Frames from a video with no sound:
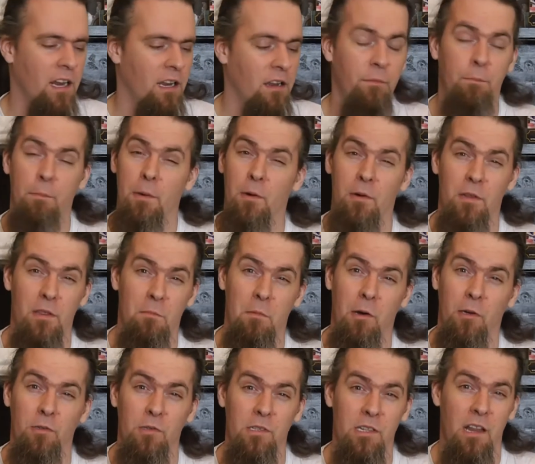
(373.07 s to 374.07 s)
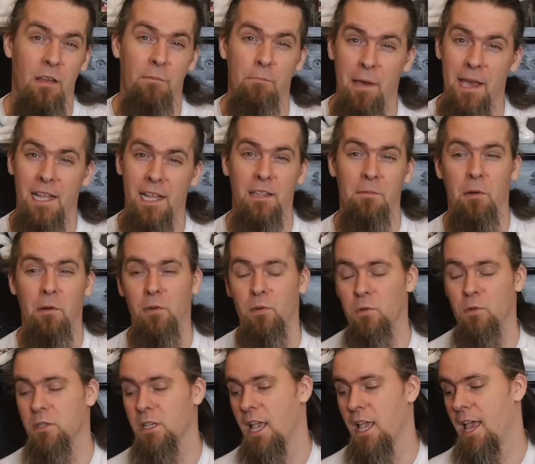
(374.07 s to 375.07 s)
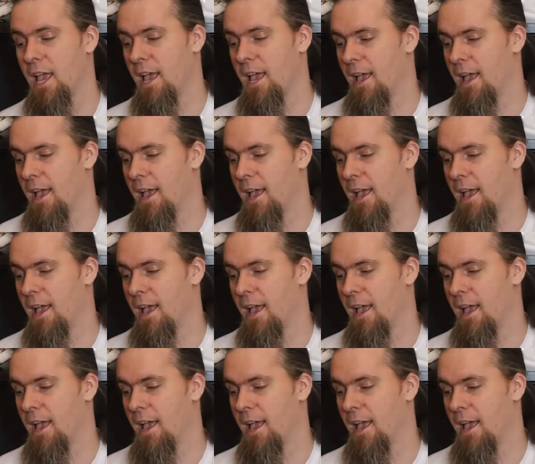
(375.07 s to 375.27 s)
I love building the models and I love painting the models.